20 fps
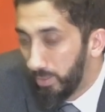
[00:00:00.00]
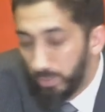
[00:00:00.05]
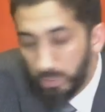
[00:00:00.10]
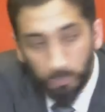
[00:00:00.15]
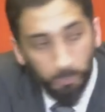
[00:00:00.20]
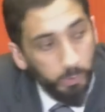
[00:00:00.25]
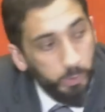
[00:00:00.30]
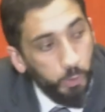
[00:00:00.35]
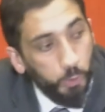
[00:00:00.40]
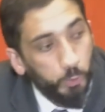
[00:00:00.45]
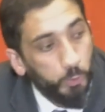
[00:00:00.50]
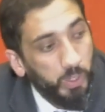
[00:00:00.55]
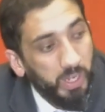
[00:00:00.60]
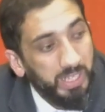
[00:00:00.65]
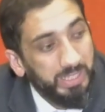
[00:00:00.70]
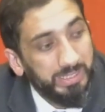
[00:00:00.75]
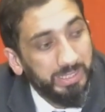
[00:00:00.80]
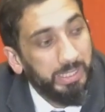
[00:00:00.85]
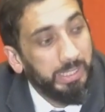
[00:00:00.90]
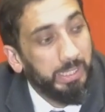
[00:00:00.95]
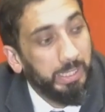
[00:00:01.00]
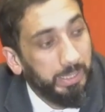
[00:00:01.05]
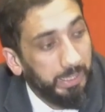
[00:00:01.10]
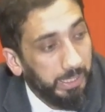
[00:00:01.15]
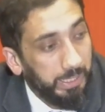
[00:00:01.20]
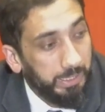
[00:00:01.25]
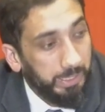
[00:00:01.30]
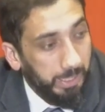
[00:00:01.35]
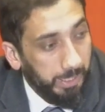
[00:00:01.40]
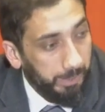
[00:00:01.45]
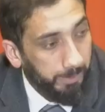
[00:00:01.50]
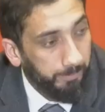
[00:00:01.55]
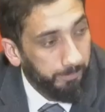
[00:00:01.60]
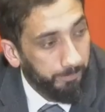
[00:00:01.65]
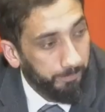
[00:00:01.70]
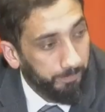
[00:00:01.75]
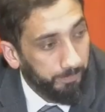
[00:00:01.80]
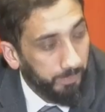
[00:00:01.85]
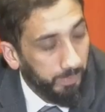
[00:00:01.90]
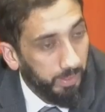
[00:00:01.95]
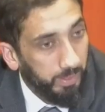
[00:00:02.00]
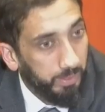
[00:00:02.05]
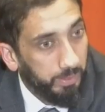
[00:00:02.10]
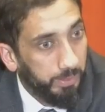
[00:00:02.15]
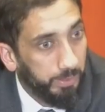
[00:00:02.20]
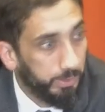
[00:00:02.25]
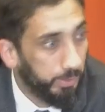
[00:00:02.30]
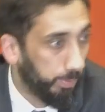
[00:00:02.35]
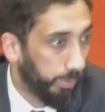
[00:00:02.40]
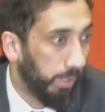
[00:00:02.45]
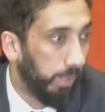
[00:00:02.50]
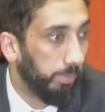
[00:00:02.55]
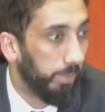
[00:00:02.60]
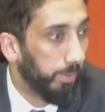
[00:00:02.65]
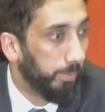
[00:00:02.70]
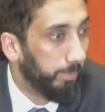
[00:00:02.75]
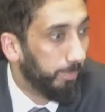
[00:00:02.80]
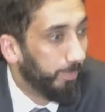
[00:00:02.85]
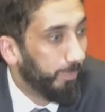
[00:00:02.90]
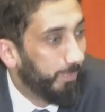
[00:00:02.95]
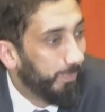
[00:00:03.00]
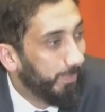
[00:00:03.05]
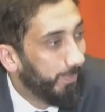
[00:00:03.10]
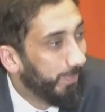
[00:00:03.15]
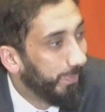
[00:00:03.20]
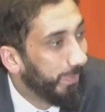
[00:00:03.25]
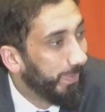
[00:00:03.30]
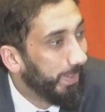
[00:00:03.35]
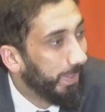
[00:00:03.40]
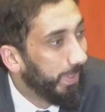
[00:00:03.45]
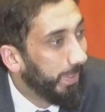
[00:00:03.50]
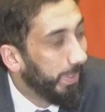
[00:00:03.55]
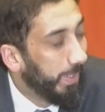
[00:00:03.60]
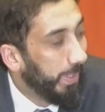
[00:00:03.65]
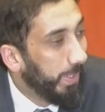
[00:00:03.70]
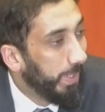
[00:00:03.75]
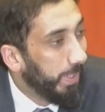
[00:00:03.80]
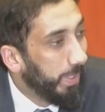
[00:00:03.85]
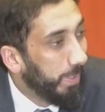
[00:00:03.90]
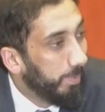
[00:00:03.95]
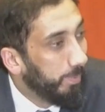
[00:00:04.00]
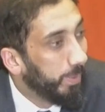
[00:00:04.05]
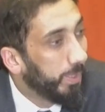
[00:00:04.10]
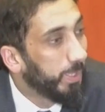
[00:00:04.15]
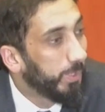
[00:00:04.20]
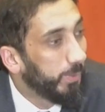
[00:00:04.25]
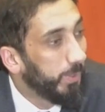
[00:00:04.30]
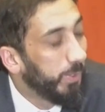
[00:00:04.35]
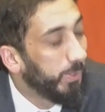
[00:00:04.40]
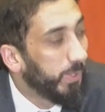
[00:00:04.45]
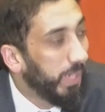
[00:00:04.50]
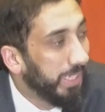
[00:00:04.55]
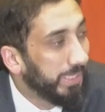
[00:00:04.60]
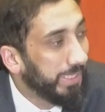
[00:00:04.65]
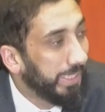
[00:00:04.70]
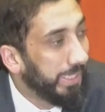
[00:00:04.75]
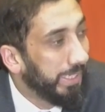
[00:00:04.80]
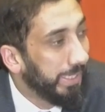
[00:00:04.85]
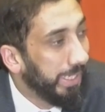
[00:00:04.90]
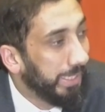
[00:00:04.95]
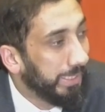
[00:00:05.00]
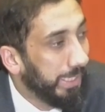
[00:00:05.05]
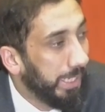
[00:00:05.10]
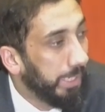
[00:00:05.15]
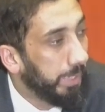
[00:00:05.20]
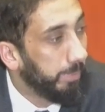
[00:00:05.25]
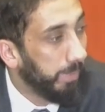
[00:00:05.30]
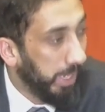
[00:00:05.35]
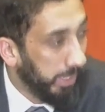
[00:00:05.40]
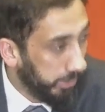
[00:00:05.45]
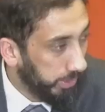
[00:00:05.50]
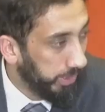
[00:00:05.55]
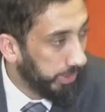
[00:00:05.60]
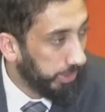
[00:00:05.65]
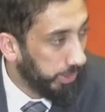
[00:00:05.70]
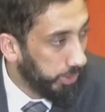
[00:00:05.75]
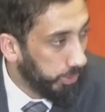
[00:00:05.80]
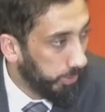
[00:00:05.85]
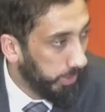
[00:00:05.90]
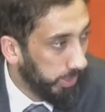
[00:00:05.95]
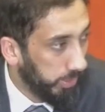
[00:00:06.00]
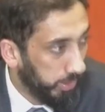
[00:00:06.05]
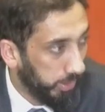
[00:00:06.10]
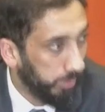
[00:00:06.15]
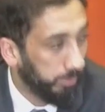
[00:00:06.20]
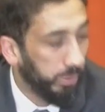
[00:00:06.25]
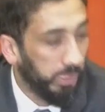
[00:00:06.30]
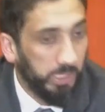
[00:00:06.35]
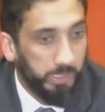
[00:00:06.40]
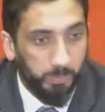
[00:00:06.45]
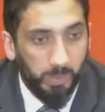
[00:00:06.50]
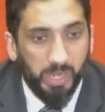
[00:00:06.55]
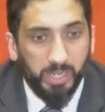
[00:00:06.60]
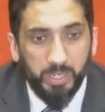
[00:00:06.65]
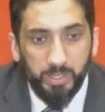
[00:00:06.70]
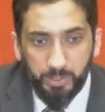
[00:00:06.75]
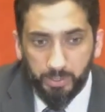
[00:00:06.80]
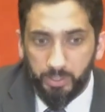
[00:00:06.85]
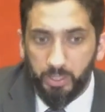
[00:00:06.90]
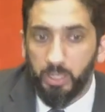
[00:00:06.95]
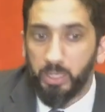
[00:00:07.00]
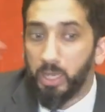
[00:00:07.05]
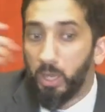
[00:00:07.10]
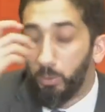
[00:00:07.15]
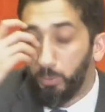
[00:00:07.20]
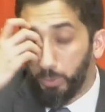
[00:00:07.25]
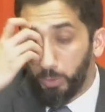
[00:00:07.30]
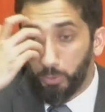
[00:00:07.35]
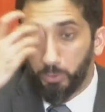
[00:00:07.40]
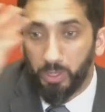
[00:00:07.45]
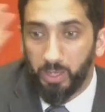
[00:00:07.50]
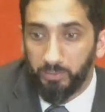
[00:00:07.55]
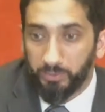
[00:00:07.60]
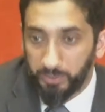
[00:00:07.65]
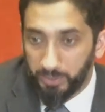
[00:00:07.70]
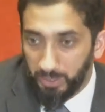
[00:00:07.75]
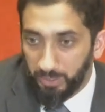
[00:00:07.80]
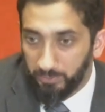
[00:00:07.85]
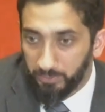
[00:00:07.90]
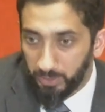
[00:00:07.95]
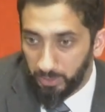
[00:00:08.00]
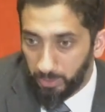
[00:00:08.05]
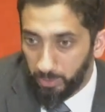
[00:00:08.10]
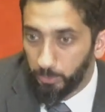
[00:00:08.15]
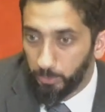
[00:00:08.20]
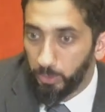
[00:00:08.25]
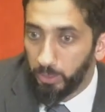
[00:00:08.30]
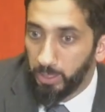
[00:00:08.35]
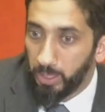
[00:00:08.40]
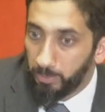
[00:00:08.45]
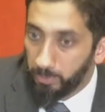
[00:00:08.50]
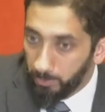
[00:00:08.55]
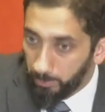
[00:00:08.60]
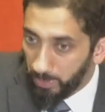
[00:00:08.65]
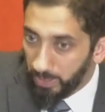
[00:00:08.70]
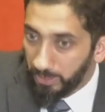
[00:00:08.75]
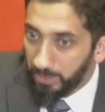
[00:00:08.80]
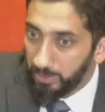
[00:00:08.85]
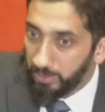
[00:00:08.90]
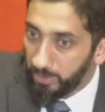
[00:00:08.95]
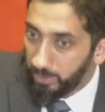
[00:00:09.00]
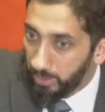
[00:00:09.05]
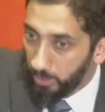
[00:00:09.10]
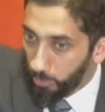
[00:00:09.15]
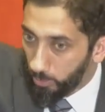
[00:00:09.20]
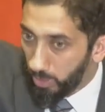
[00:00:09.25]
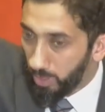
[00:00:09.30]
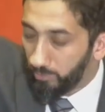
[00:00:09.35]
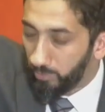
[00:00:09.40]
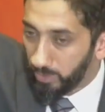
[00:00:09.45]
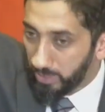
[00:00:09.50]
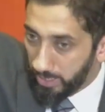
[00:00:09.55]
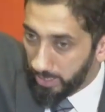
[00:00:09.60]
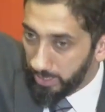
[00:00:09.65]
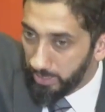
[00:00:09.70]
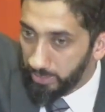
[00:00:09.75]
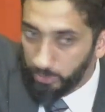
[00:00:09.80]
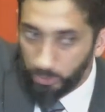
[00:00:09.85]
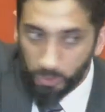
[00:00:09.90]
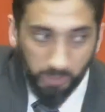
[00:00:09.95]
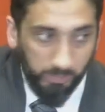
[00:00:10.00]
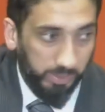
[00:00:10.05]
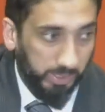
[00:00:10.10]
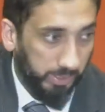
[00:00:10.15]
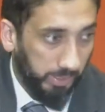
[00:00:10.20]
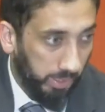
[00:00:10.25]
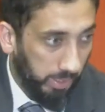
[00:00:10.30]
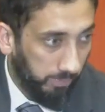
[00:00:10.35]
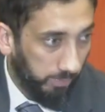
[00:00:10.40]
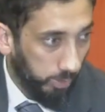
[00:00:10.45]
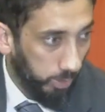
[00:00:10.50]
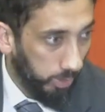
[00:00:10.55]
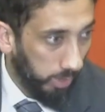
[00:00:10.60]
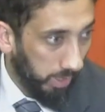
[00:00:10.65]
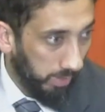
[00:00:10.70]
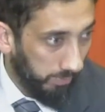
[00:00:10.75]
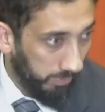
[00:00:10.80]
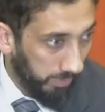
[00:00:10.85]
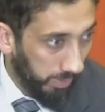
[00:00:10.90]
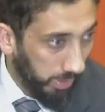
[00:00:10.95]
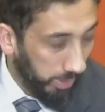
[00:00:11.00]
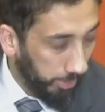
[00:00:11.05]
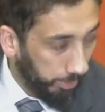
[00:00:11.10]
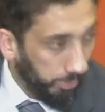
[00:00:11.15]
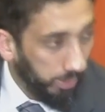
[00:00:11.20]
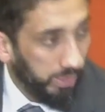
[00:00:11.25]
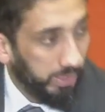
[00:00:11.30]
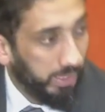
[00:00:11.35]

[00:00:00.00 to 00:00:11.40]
Now when you translate it like that, there's a problem. Because when you translate it like that, imagine a situation, because back in the day, now we don't have slaves, alhamdulillah, but back in the day you have a guy and you have a slave and you have three